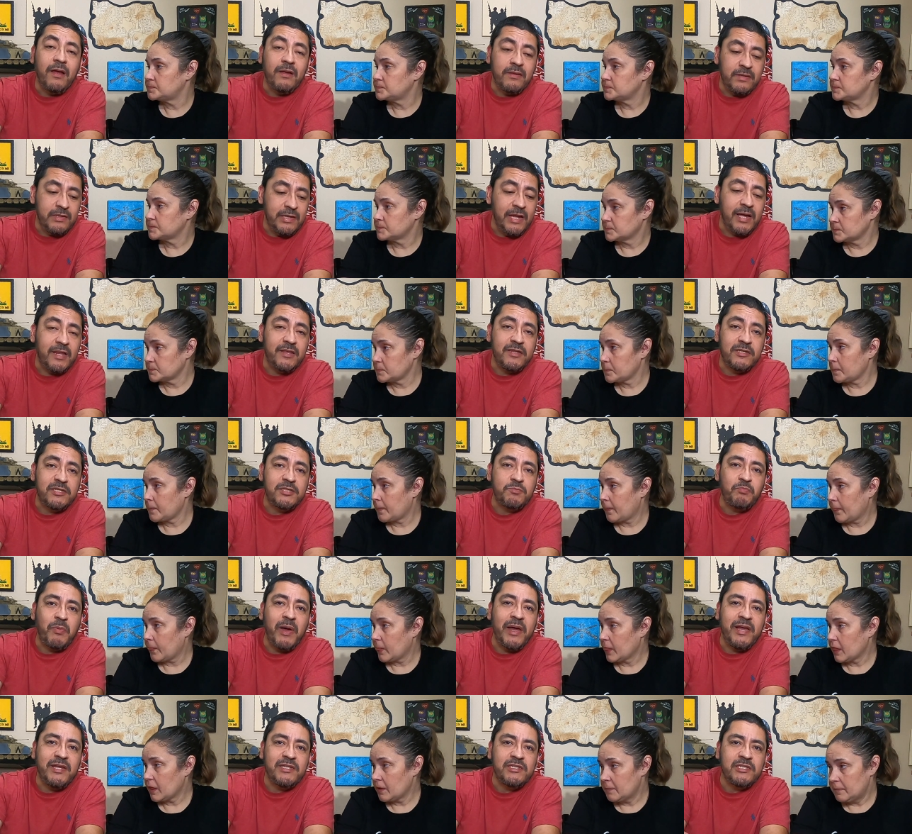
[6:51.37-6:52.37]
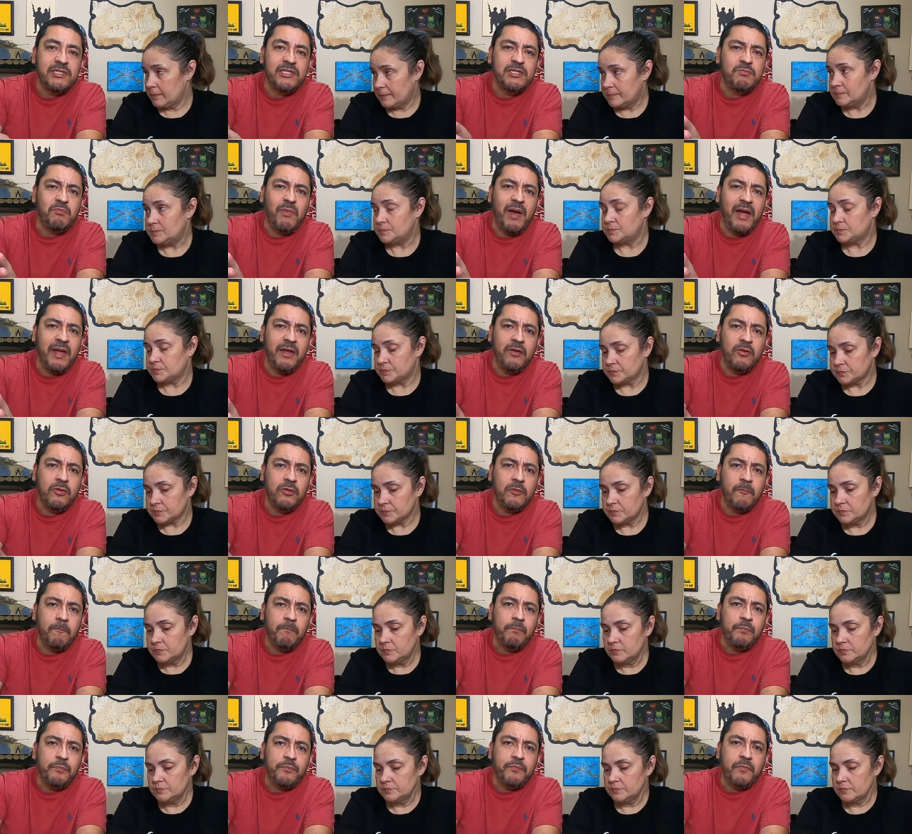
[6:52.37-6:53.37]
Speaker 1: yeah the spice is mild
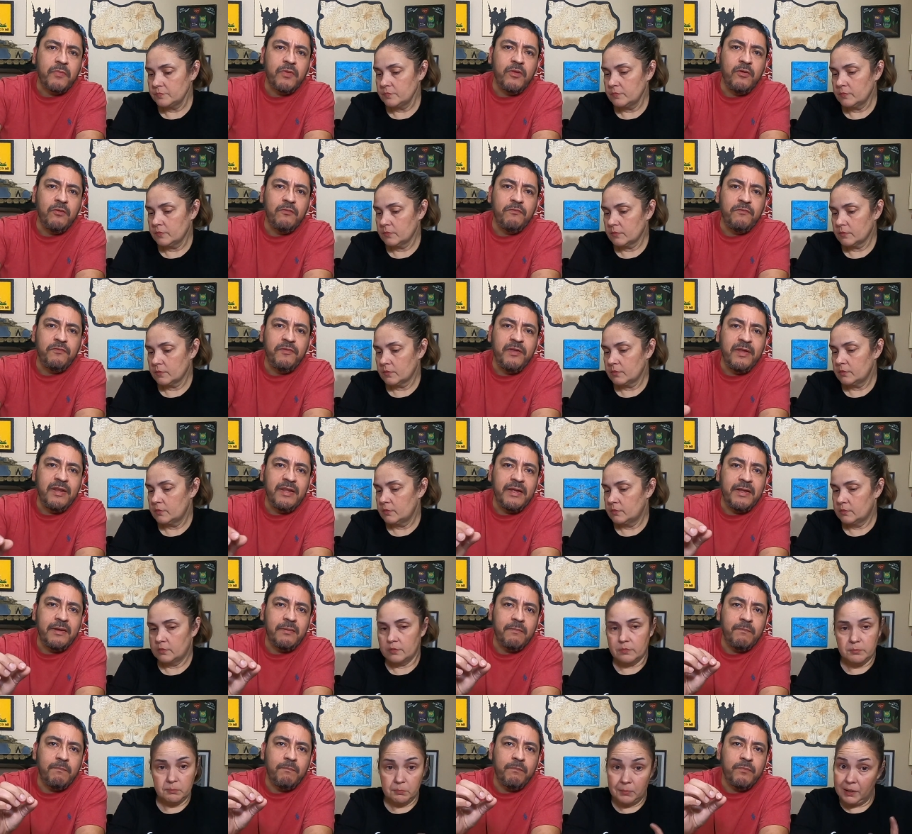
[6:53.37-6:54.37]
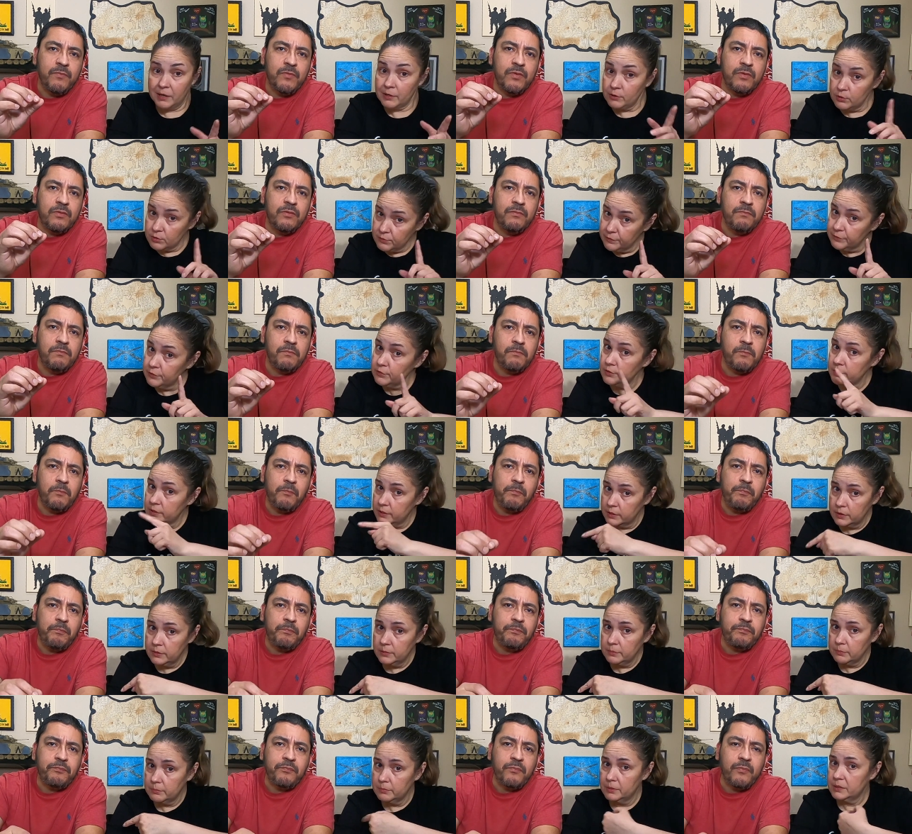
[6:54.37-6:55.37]
you feel it
Speaker 2: mild for
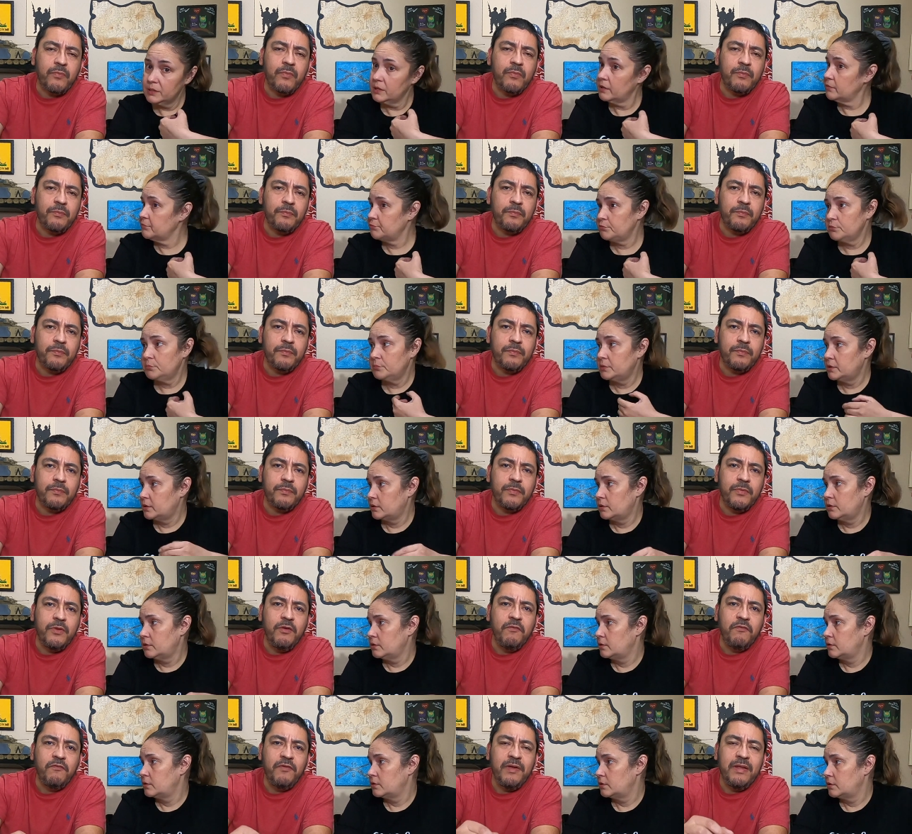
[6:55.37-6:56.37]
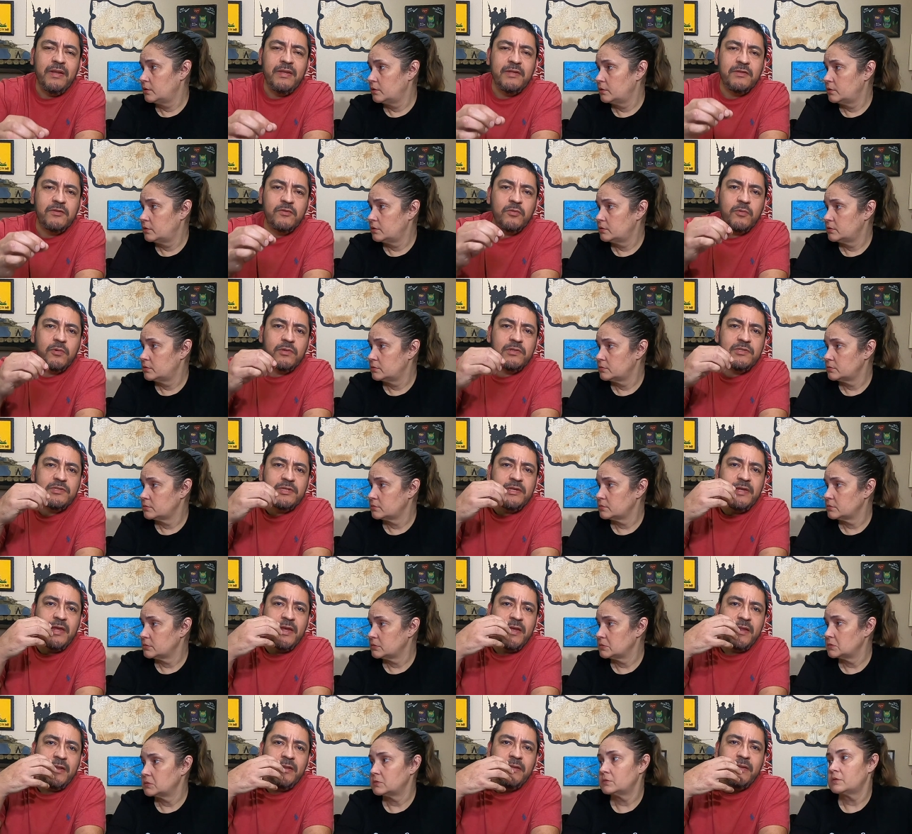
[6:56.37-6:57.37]
him but not for me
Speaker 1: you feel it towards the
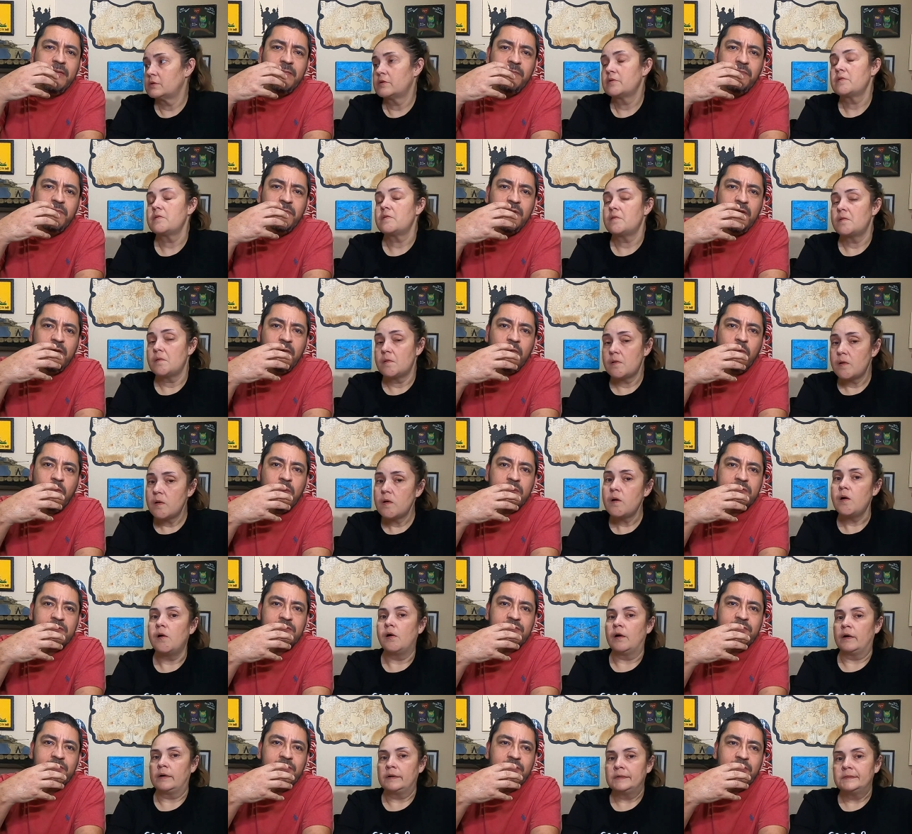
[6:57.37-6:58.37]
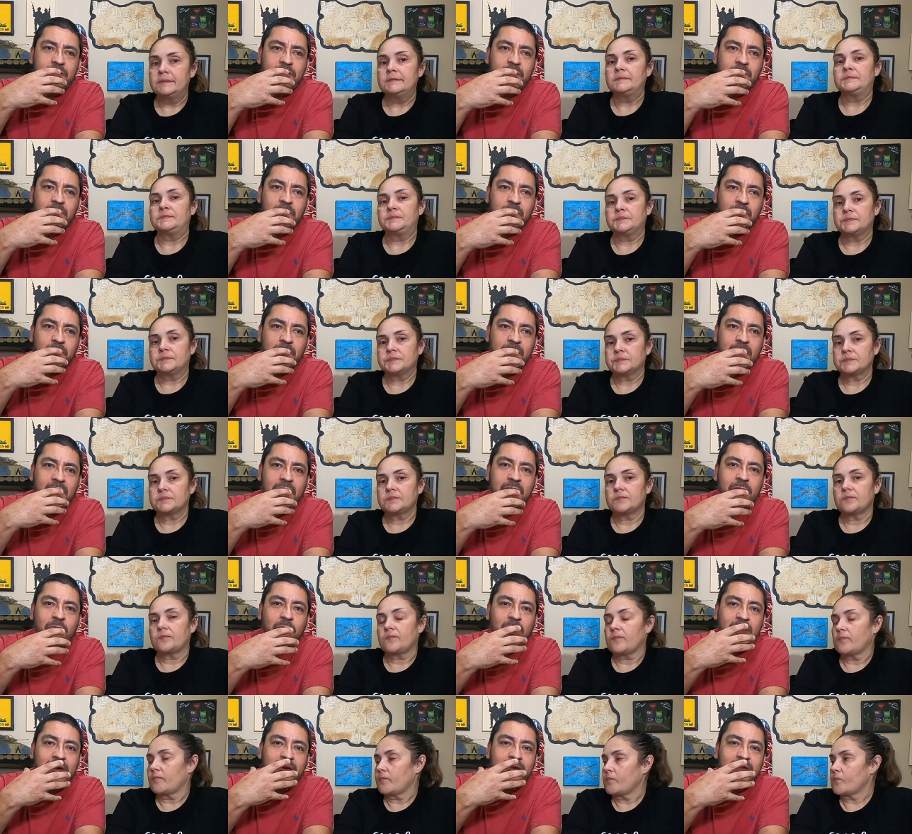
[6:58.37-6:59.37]
end you know once you're getting
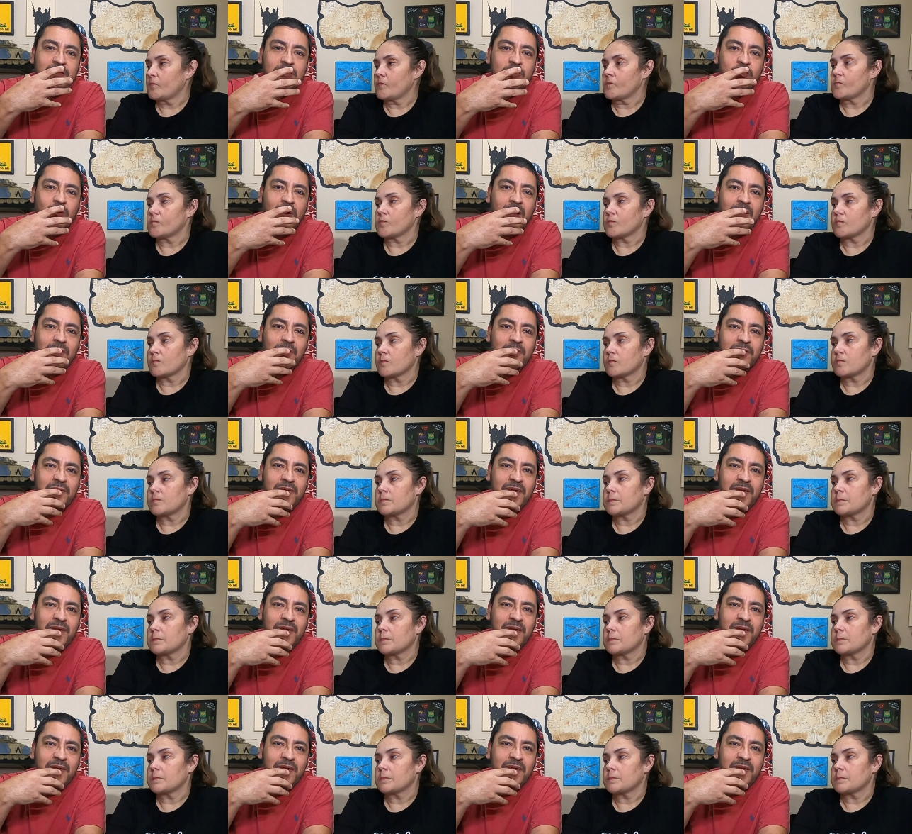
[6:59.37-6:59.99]
ready to swallow the